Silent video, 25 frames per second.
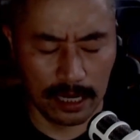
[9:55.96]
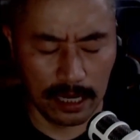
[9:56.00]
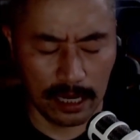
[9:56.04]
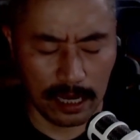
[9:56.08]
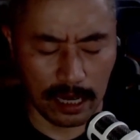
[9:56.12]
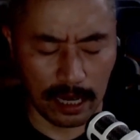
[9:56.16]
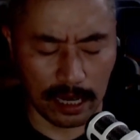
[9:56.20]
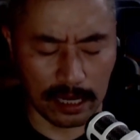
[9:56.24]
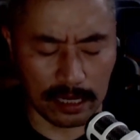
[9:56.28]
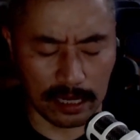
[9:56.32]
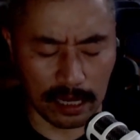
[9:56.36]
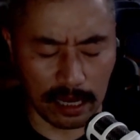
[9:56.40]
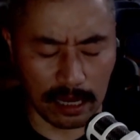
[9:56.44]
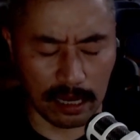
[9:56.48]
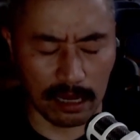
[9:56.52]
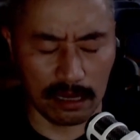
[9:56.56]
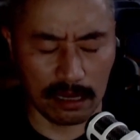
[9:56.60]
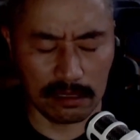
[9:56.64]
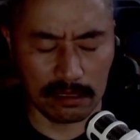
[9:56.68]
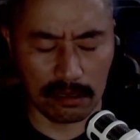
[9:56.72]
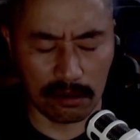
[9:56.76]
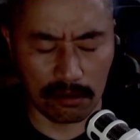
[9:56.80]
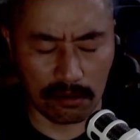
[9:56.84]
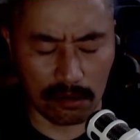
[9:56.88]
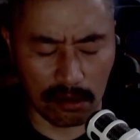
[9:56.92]
And as
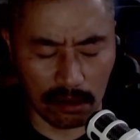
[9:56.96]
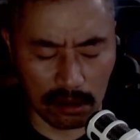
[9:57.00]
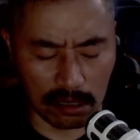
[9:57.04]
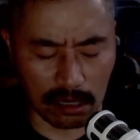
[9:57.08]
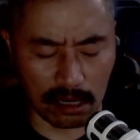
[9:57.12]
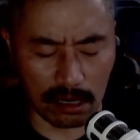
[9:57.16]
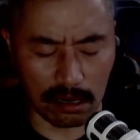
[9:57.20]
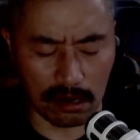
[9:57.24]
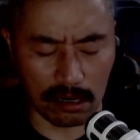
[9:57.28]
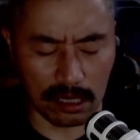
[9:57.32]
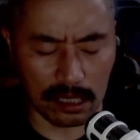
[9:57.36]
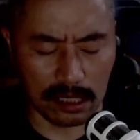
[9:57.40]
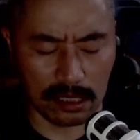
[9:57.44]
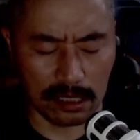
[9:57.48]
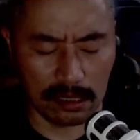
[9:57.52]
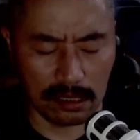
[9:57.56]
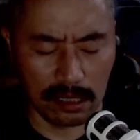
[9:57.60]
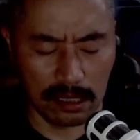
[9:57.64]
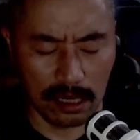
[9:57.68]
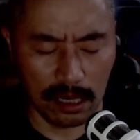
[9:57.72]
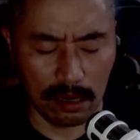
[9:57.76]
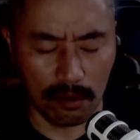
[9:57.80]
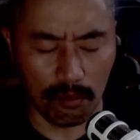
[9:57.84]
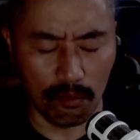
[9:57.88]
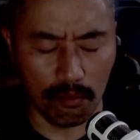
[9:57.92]
a conqueror,
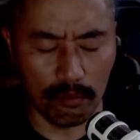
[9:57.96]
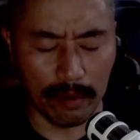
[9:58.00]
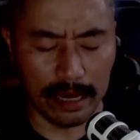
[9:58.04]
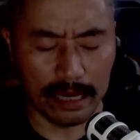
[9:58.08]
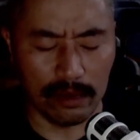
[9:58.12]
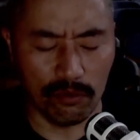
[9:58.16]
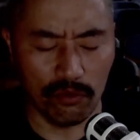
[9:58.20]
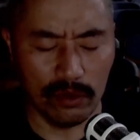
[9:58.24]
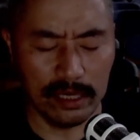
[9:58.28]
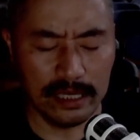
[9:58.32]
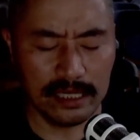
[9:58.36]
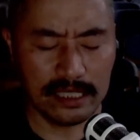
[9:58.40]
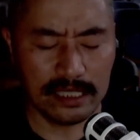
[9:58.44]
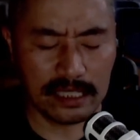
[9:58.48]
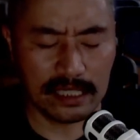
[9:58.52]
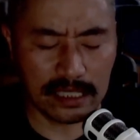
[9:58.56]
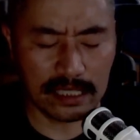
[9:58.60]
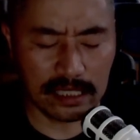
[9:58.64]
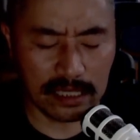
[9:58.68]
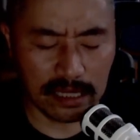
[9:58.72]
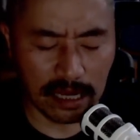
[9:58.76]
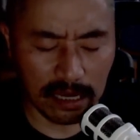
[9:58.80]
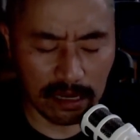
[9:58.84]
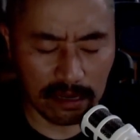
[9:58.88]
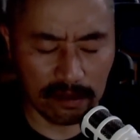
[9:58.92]
may we
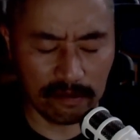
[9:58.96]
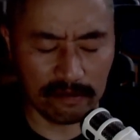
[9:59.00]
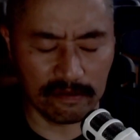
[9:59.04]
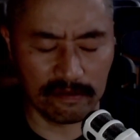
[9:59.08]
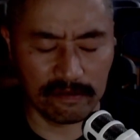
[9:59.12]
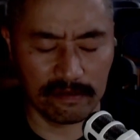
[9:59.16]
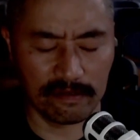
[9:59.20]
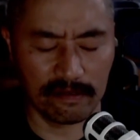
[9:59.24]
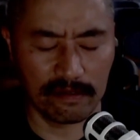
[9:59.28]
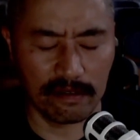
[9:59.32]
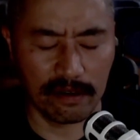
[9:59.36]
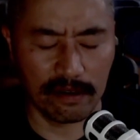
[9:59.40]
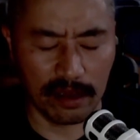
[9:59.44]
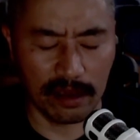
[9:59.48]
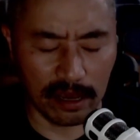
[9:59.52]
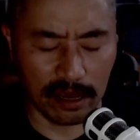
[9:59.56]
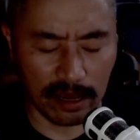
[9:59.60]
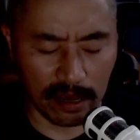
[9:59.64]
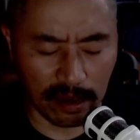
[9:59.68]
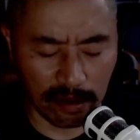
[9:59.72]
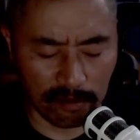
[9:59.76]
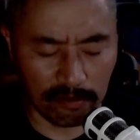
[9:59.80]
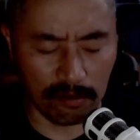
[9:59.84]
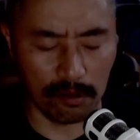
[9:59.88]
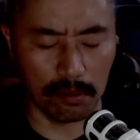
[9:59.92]
save
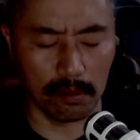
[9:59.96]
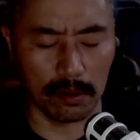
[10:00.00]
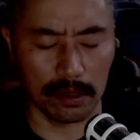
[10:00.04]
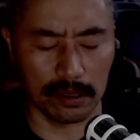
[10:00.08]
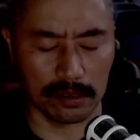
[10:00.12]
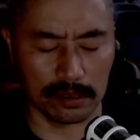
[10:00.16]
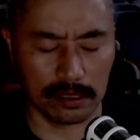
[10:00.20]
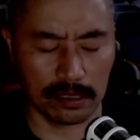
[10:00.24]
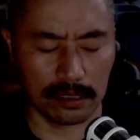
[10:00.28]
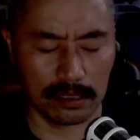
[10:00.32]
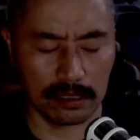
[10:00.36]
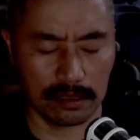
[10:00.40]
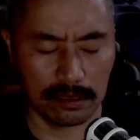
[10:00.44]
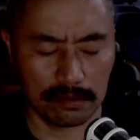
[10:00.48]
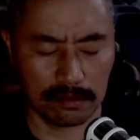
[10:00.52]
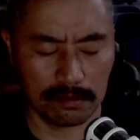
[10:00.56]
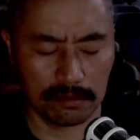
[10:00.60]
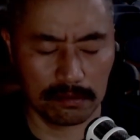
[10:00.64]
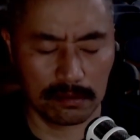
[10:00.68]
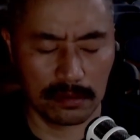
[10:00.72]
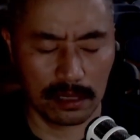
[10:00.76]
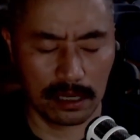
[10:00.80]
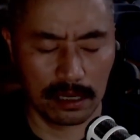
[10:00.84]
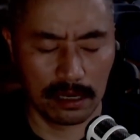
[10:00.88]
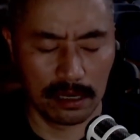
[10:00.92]
everybody.
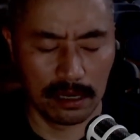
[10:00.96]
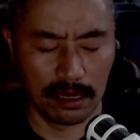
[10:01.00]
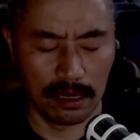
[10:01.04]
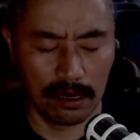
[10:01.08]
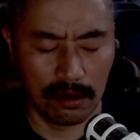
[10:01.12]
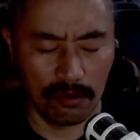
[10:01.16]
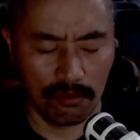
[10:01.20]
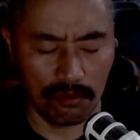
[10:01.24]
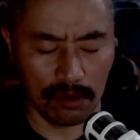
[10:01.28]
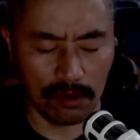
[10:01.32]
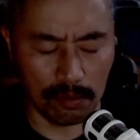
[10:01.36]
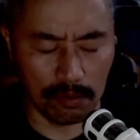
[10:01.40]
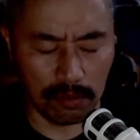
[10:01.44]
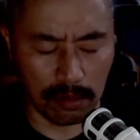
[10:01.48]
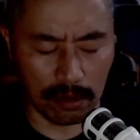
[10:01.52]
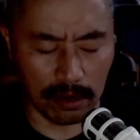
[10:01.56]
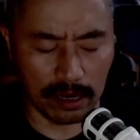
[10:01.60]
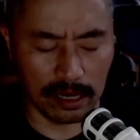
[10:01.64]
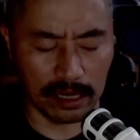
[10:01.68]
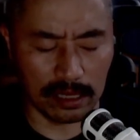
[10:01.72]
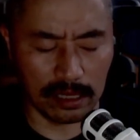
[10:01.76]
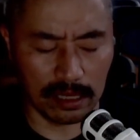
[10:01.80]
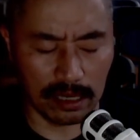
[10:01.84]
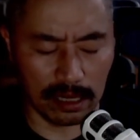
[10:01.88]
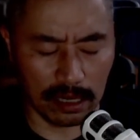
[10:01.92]
We
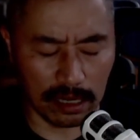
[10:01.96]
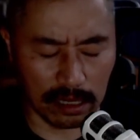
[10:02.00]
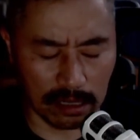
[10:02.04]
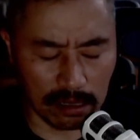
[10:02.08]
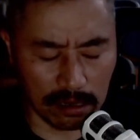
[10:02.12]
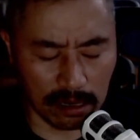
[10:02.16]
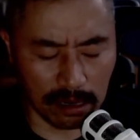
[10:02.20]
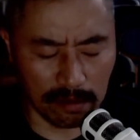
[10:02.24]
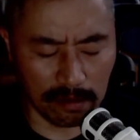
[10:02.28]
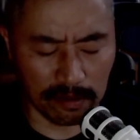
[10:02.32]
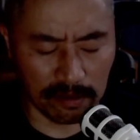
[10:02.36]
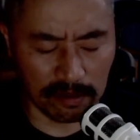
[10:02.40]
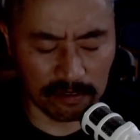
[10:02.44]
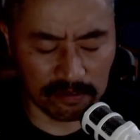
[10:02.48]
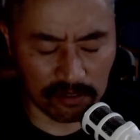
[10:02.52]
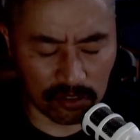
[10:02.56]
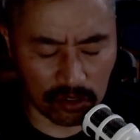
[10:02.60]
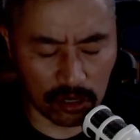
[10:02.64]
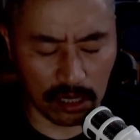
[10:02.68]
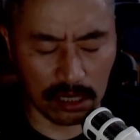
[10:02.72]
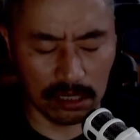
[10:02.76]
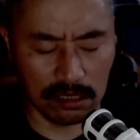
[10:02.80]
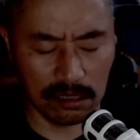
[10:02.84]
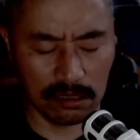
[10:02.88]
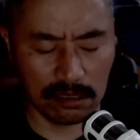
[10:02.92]
pray in the name of
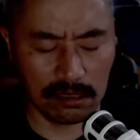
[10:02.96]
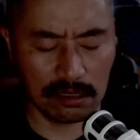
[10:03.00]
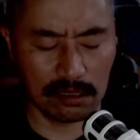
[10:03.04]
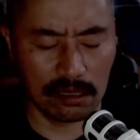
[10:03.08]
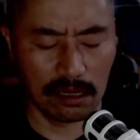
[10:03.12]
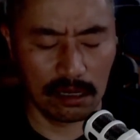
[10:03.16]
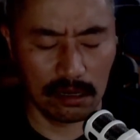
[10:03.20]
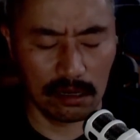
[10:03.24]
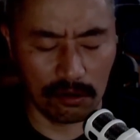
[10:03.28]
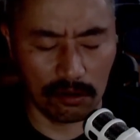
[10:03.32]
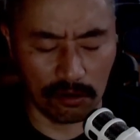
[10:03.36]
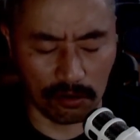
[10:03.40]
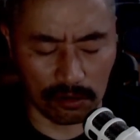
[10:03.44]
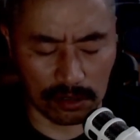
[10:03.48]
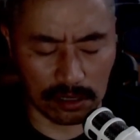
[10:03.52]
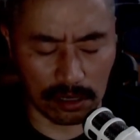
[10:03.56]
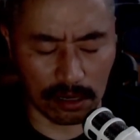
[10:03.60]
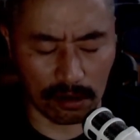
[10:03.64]
Jesus, who is the